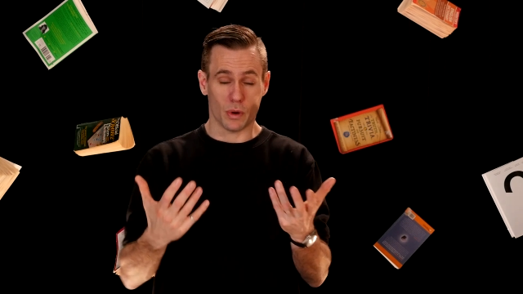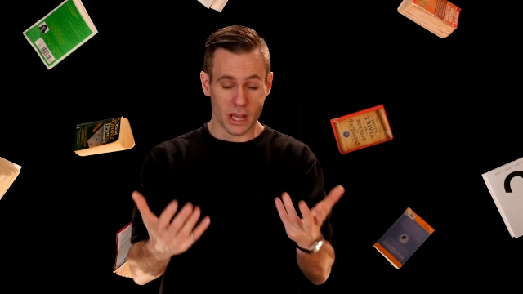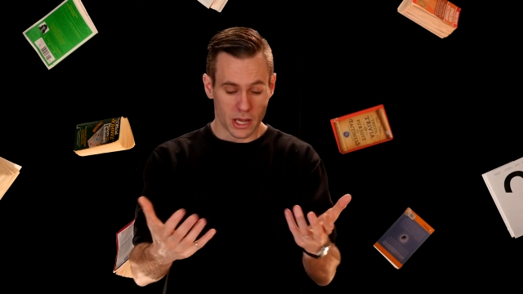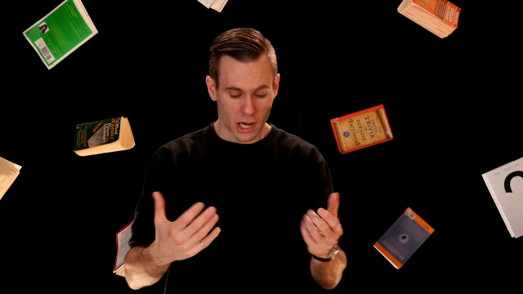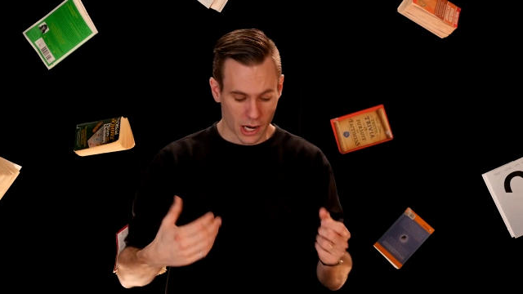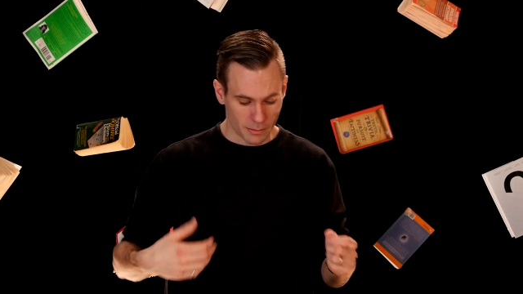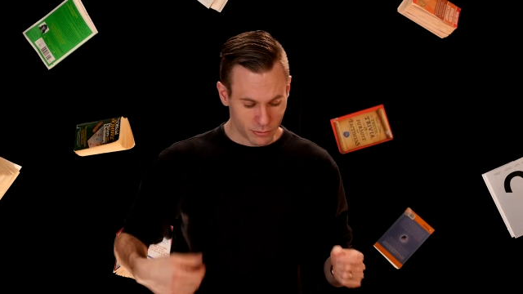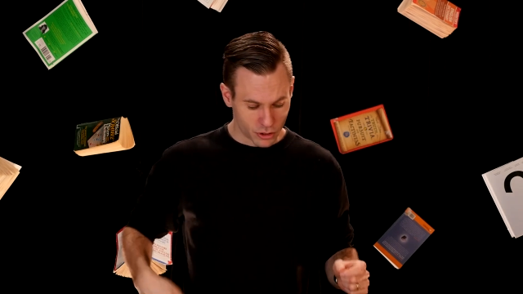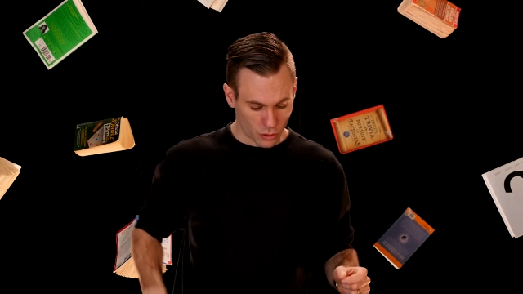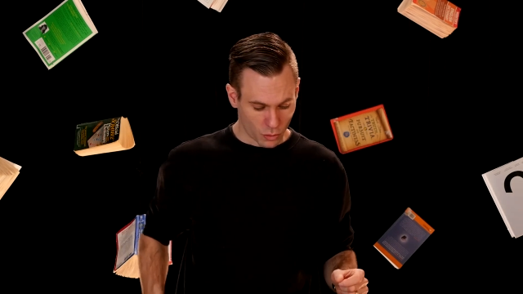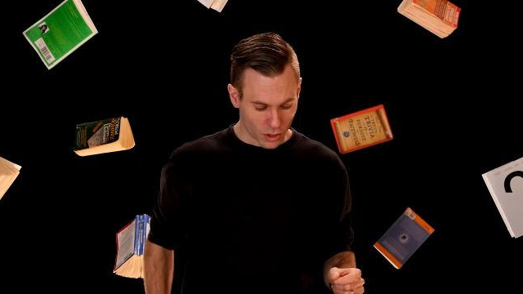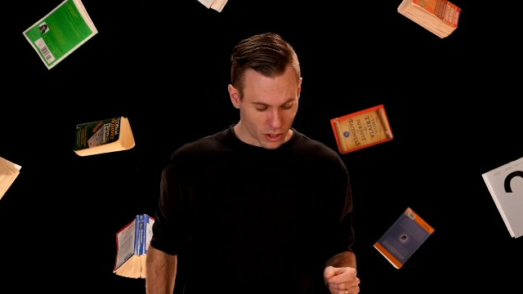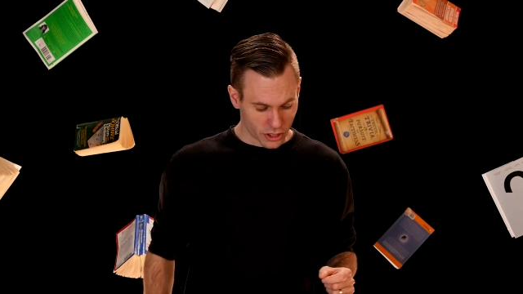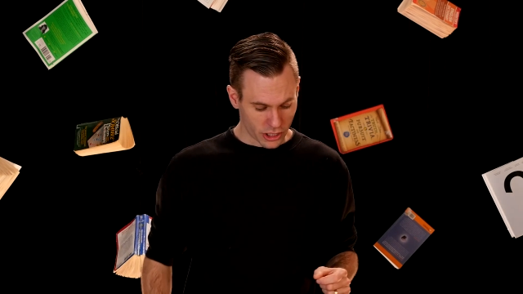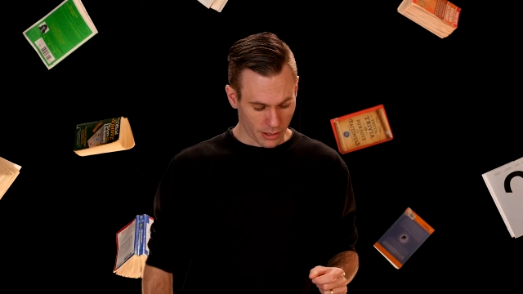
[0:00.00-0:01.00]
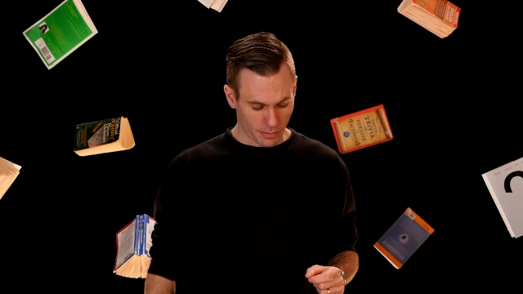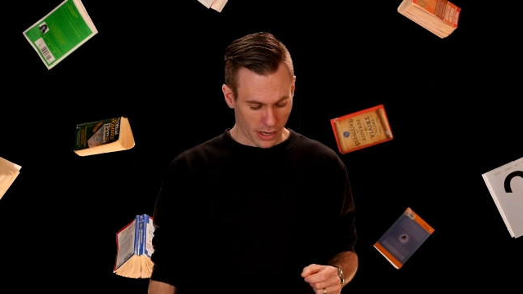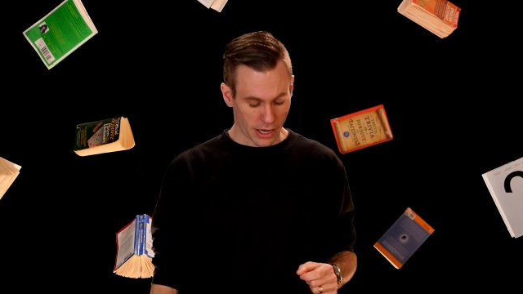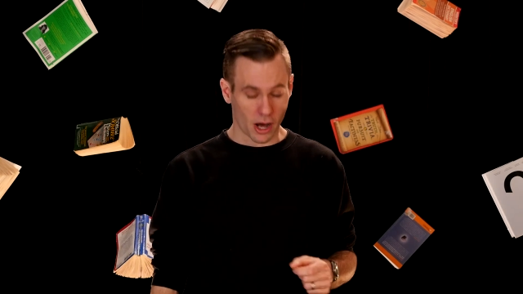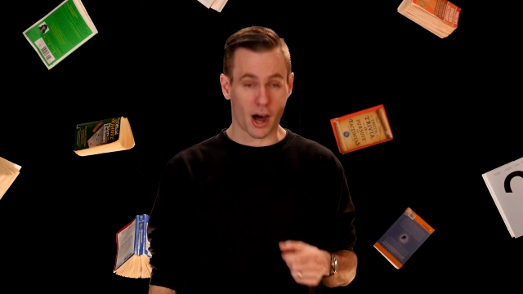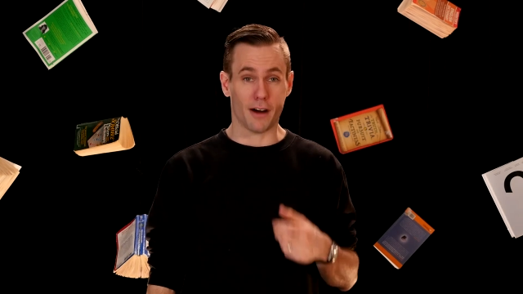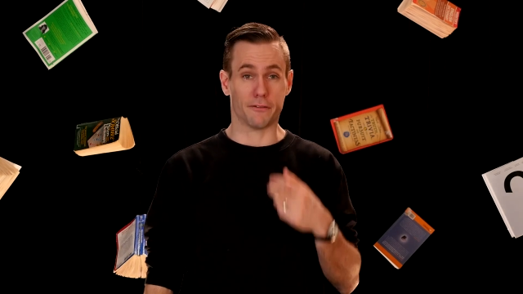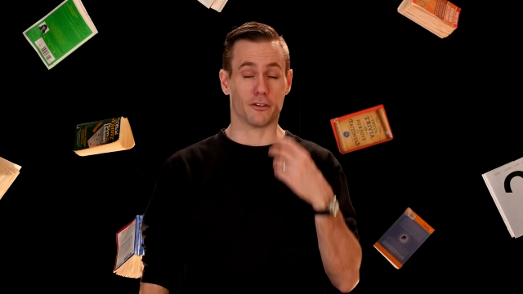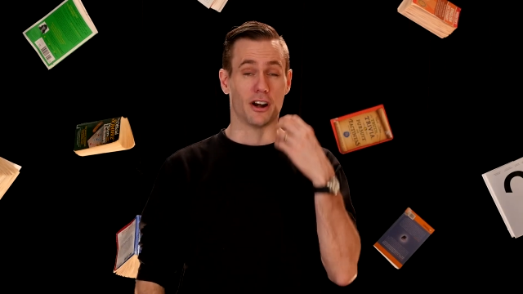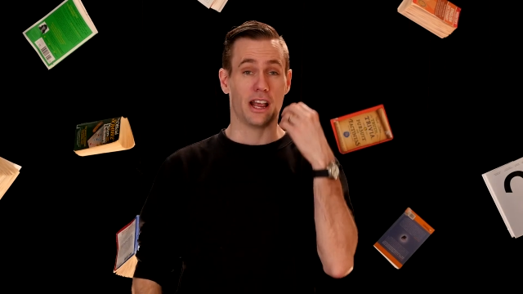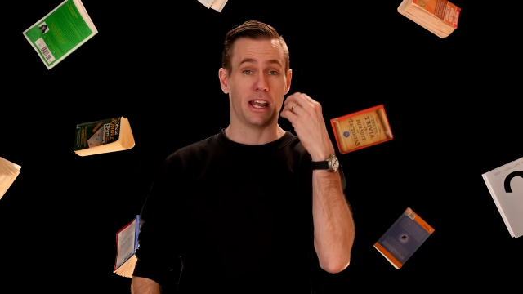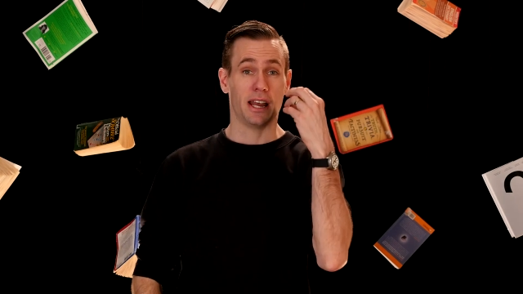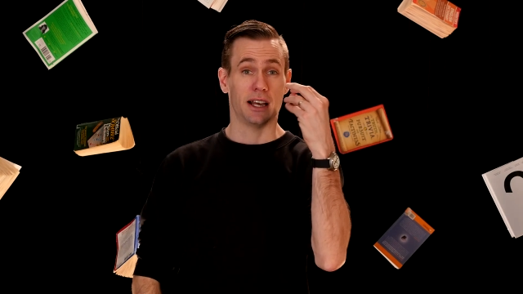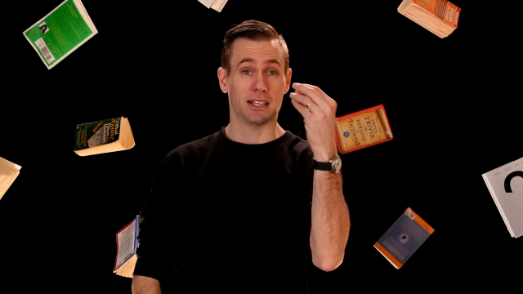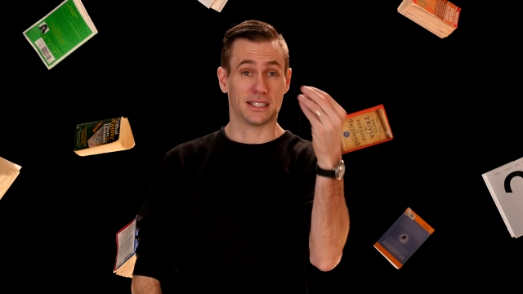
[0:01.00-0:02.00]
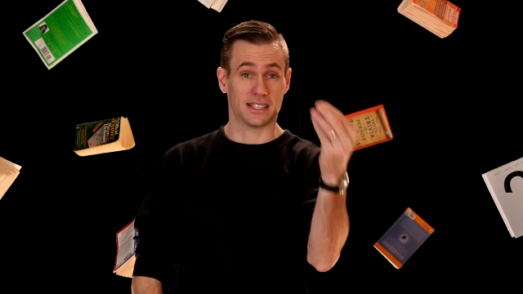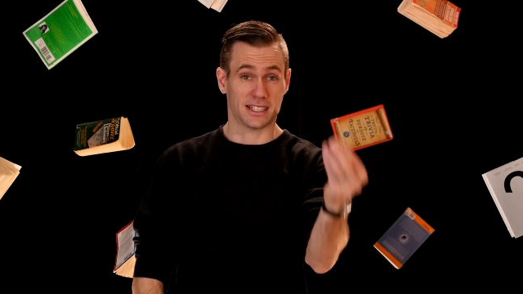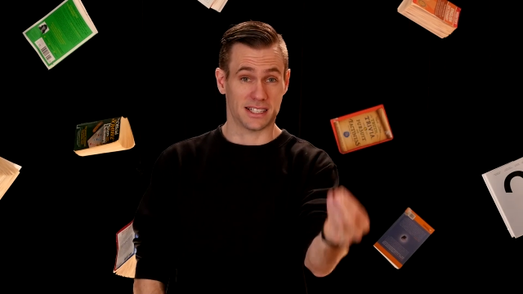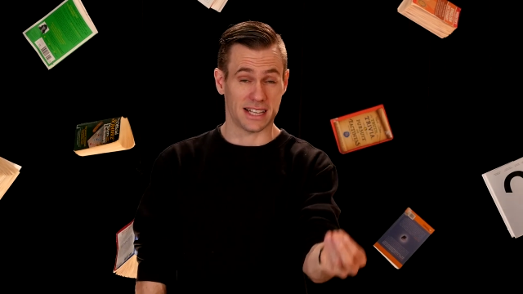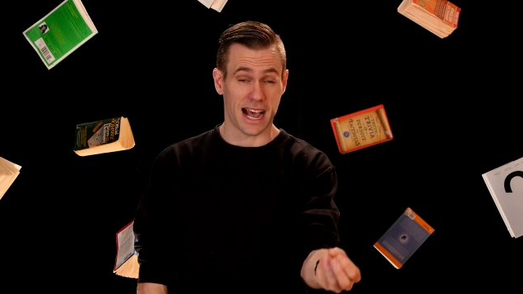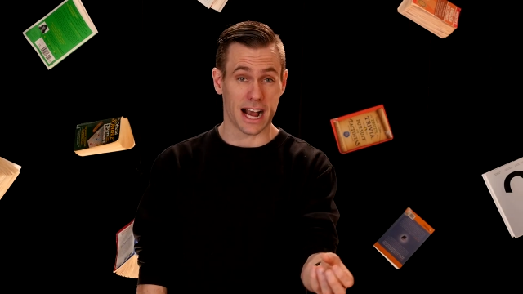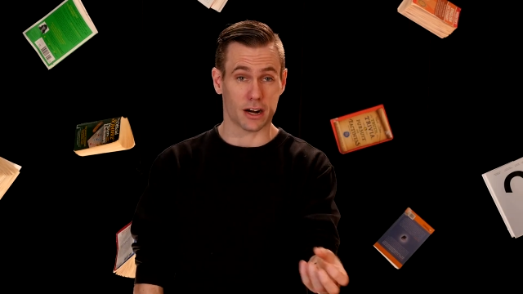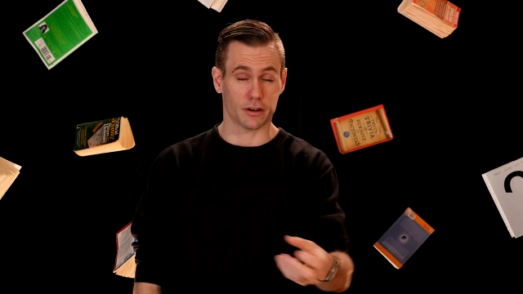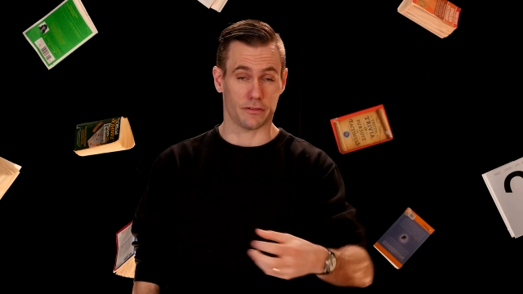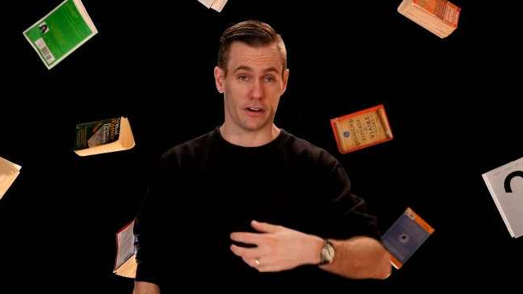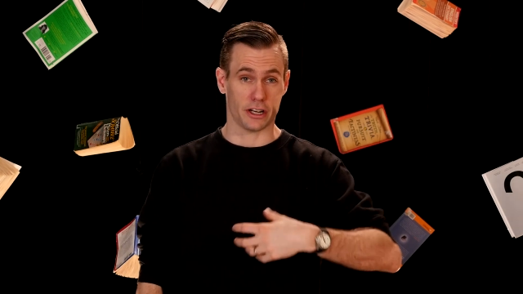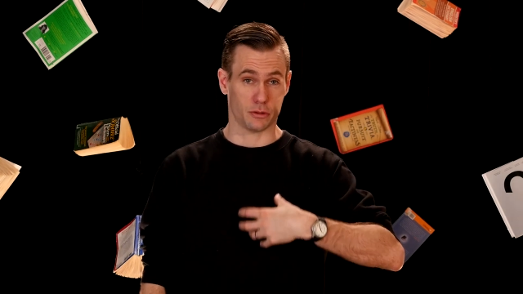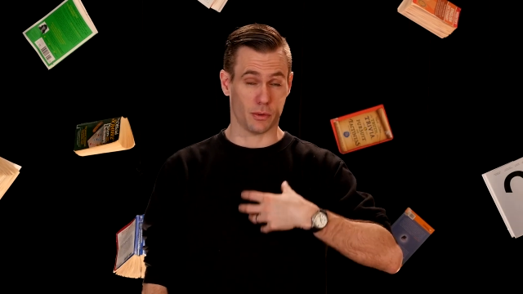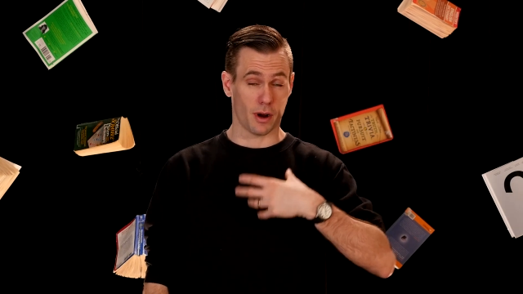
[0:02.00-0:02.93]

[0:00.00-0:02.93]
we come to worship and offer a sacrifice,